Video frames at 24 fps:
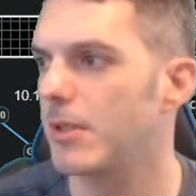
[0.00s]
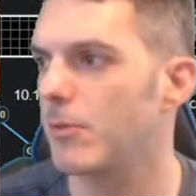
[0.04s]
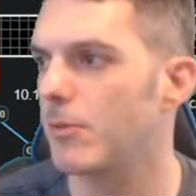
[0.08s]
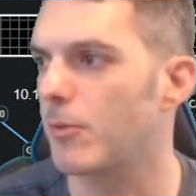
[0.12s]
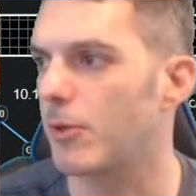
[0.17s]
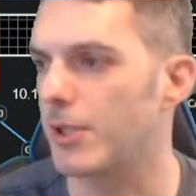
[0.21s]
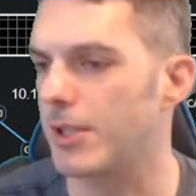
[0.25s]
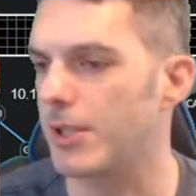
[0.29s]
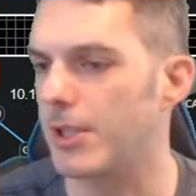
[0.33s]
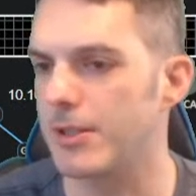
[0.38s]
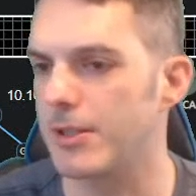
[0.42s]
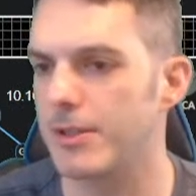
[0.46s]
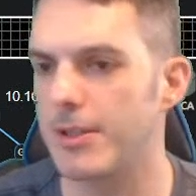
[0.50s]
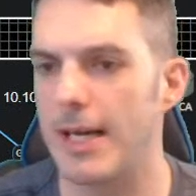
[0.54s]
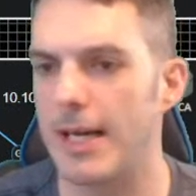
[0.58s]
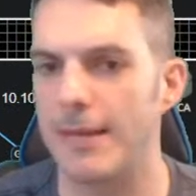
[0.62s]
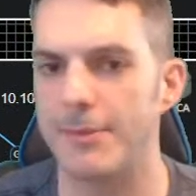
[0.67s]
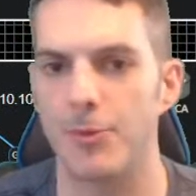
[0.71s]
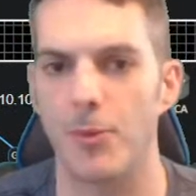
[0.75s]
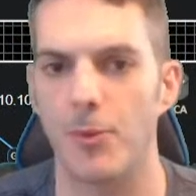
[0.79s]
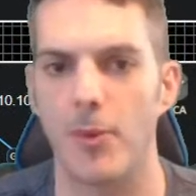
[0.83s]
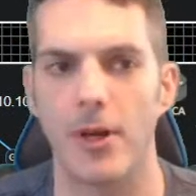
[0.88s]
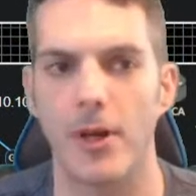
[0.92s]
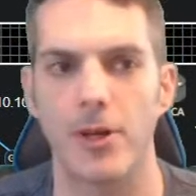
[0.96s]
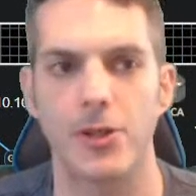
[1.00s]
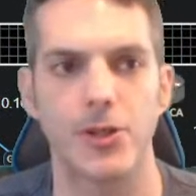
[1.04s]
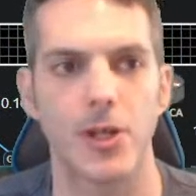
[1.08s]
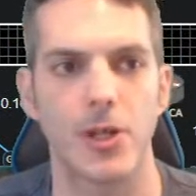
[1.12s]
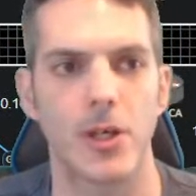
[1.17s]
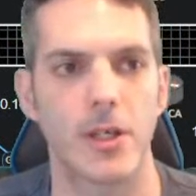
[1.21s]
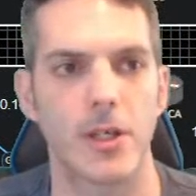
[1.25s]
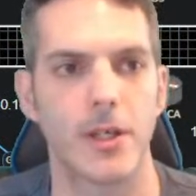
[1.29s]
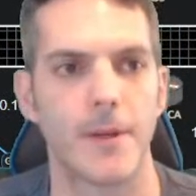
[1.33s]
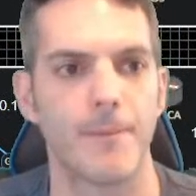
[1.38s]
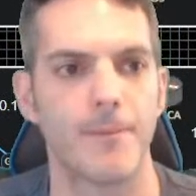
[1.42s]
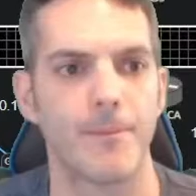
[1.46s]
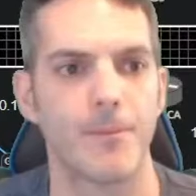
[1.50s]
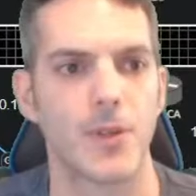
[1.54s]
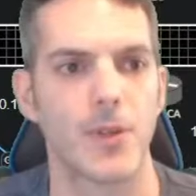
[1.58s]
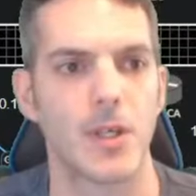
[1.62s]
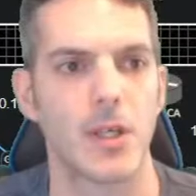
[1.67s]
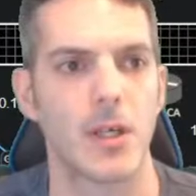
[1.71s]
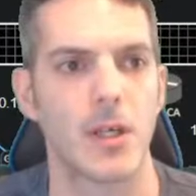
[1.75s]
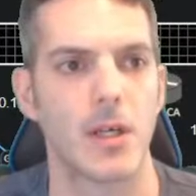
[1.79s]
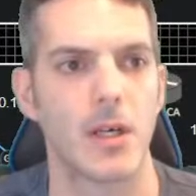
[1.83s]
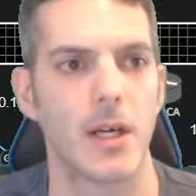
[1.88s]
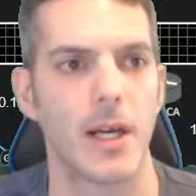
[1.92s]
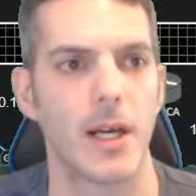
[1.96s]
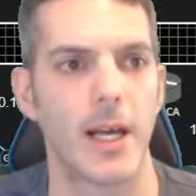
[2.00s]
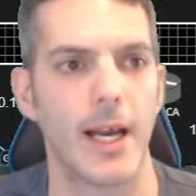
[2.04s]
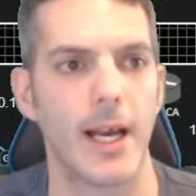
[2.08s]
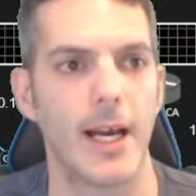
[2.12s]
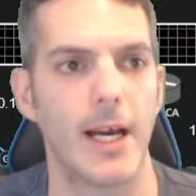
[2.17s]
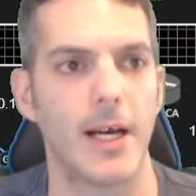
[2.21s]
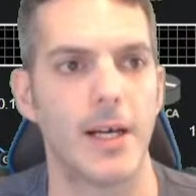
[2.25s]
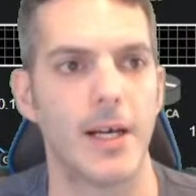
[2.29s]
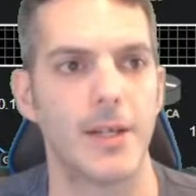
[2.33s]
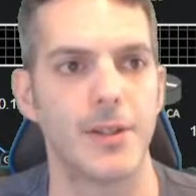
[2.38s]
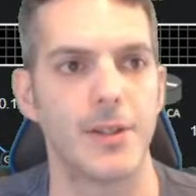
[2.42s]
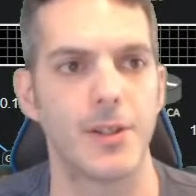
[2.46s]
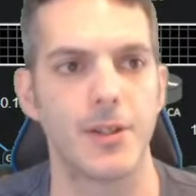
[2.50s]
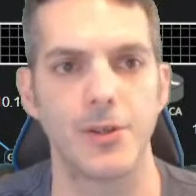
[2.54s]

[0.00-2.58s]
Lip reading: We're going to tap the Wireshark, and